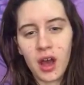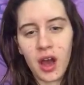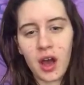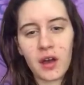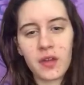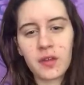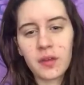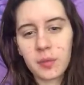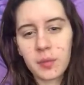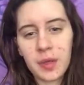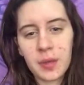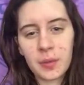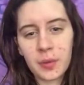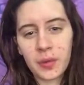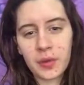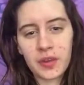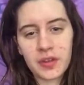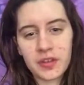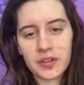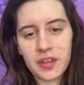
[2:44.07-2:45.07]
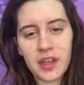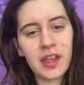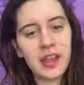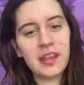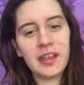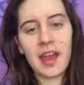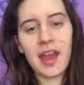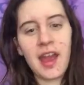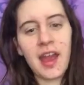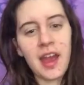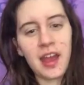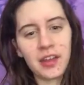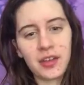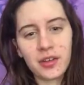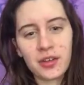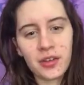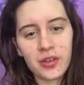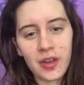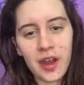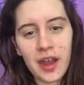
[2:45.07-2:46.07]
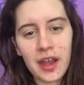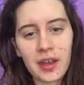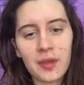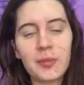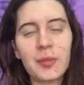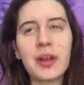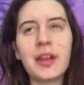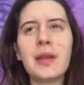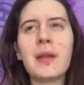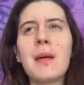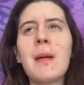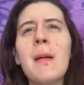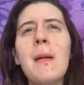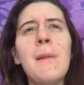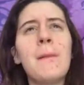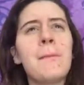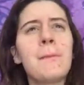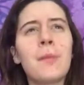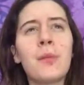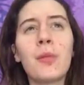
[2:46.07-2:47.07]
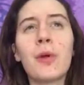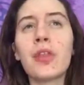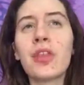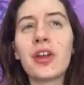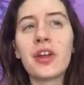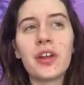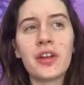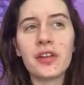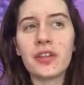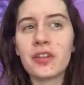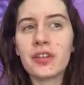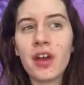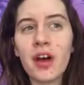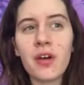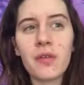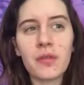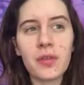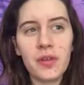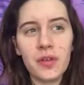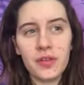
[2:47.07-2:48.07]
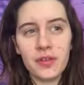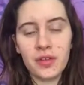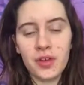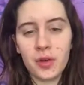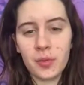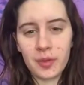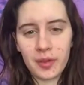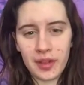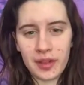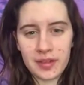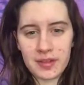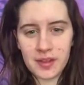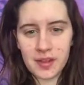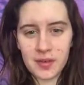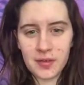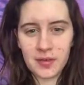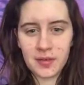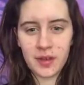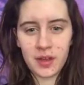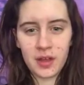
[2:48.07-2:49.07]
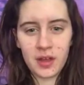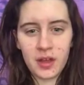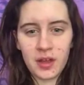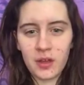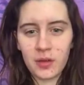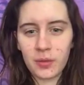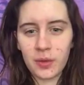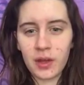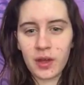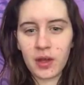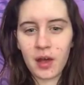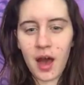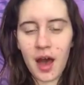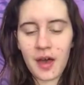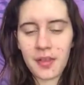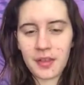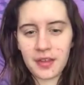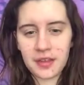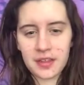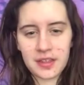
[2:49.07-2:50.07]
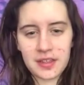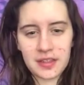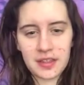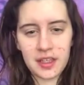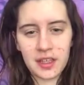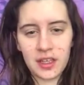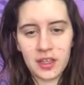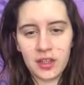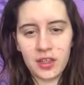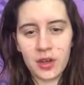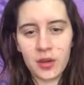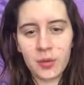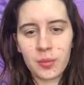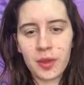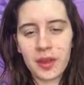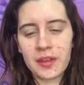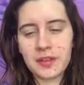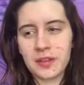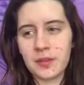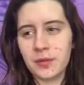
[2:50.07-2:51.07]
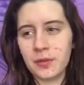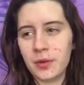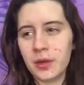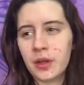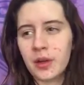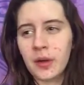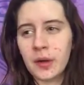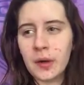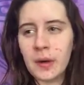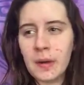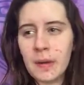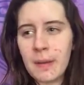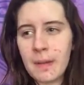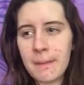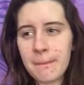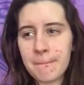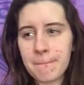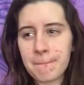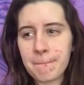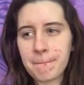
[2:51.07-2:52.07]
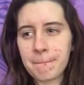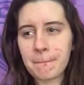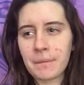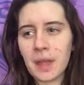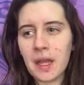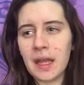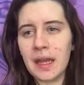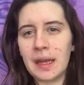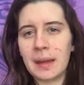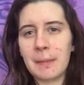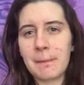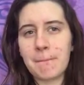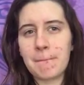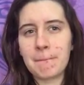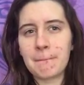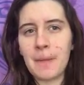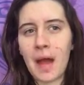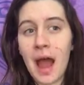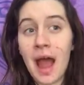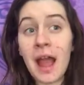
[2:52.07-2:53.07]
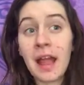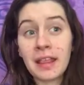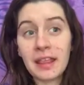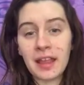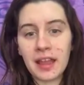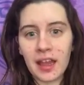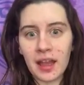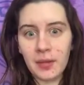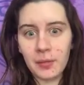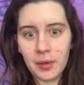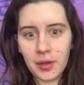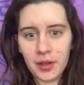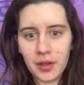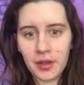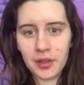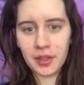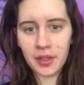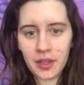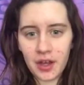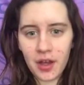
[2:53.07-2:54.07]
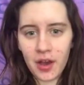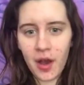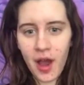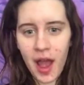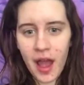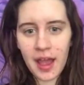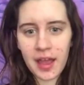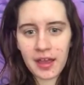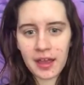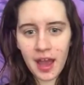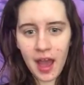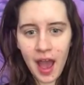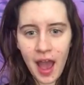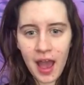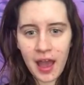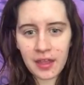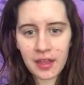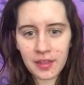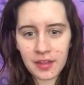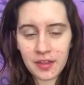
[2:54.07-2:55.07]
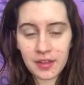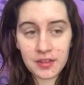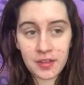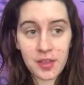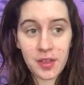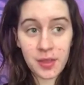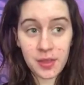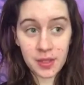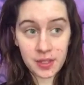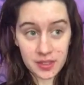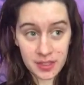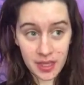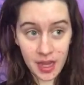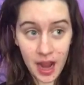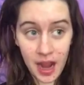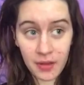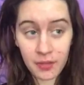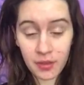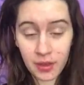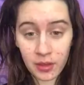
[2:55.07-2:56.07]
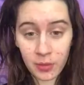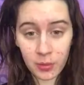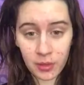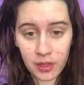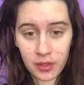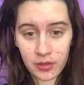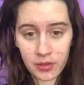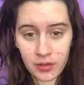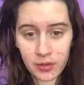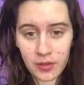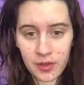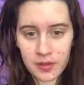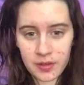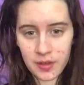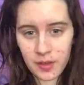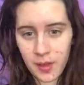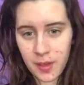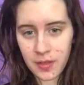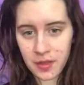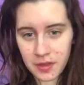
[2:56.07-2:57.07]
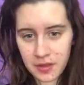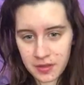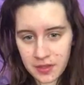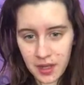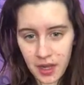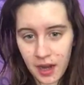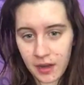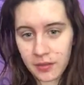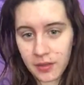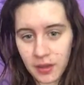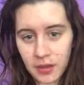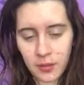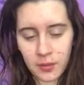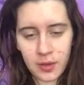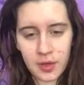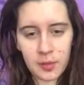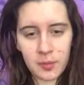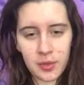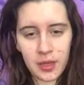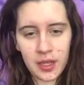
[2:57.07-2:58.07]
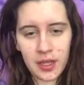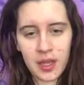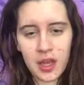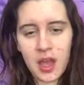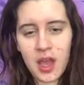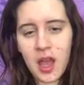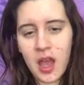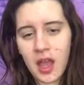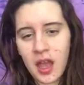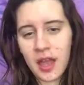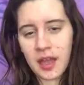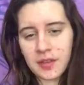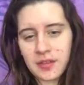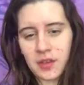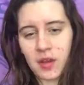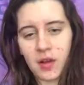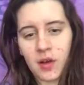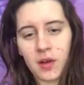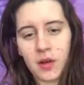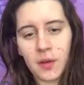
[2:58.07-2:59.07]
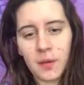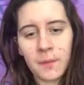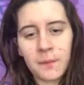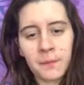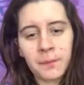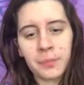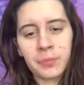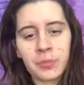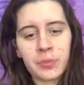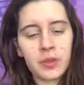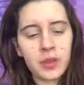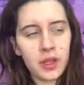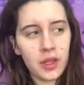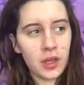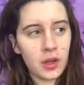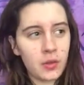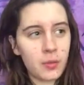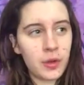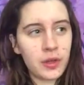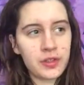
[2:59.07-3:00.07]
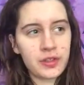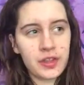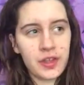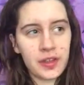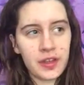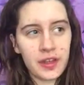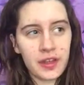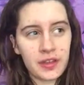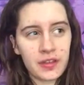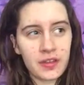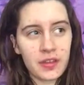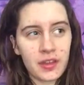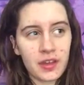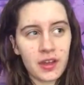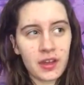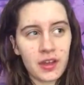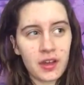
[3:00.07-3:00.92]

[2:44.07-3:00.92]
other people to say, "Yeah, you're great," but within herself there's no place of real authenticity, no place of real like I think I'm good, I these are the things that I really want to do. These are the things that I really want to be. It's all, what she thinks